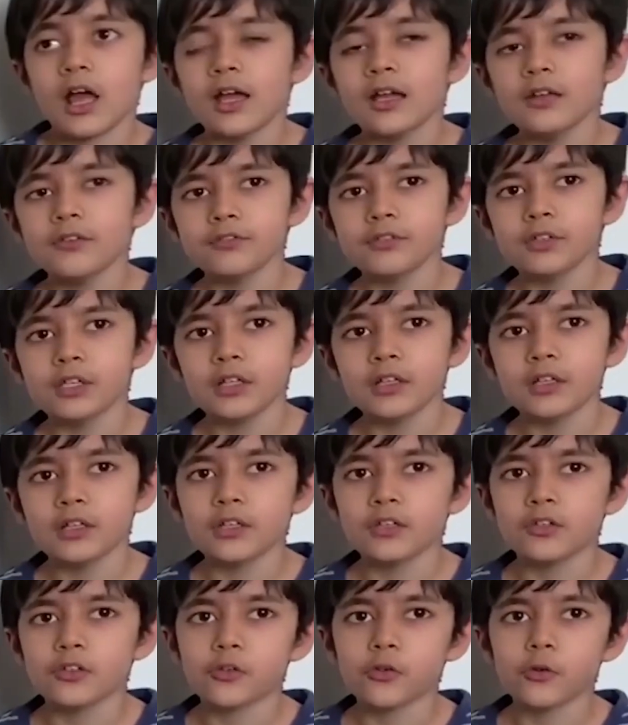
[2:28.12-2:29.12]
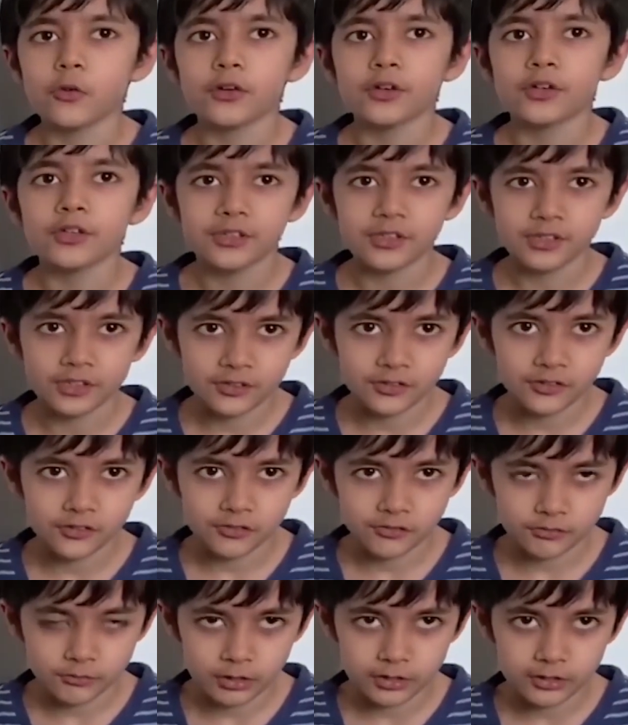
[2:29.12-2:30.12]
I really enjoy these
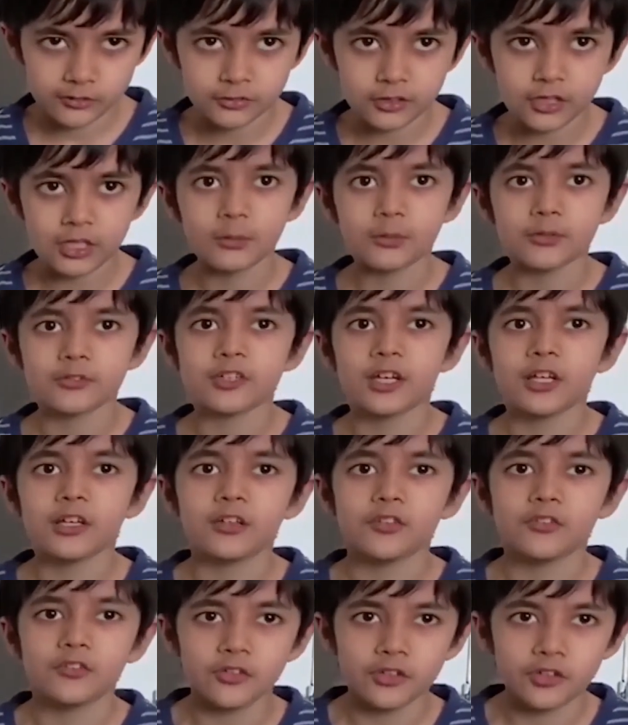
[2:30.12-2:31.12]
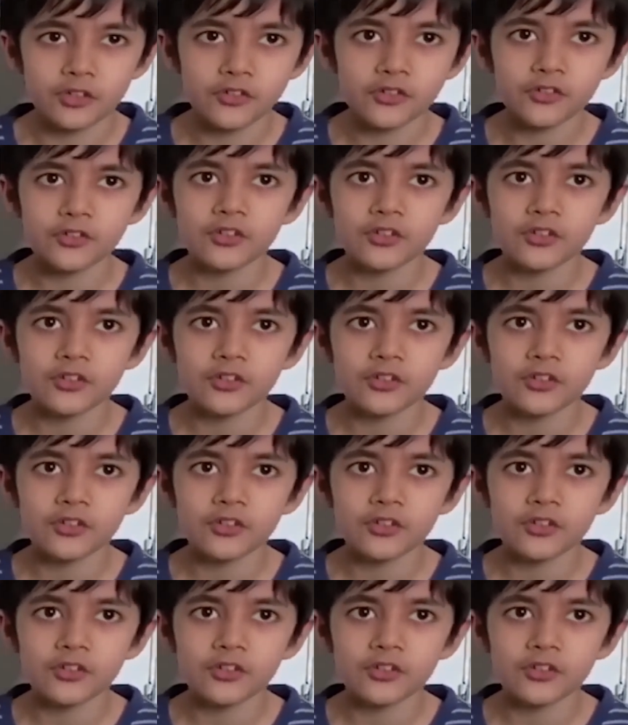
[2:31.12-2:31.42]
24-hour challenges.